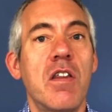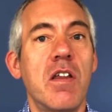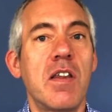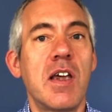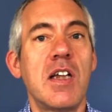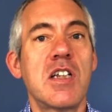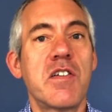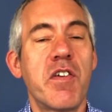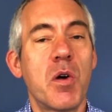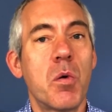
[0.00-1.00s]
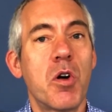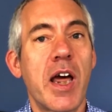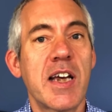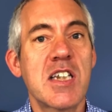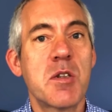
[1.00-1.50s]
that the interviewer would
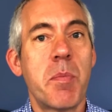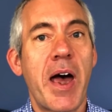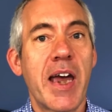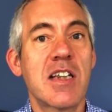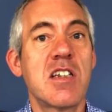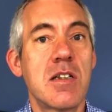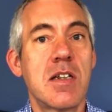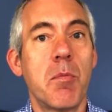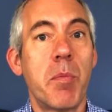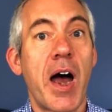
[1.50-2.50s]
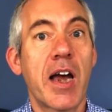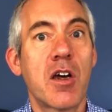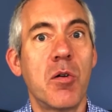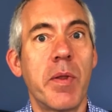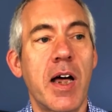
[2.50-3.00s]
expect to back
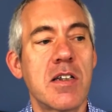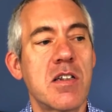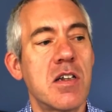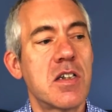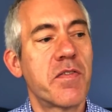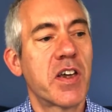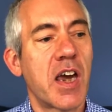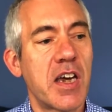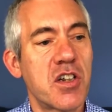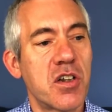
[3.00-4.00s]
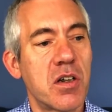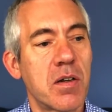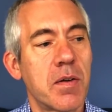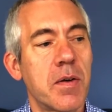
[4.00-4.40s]
up that certification.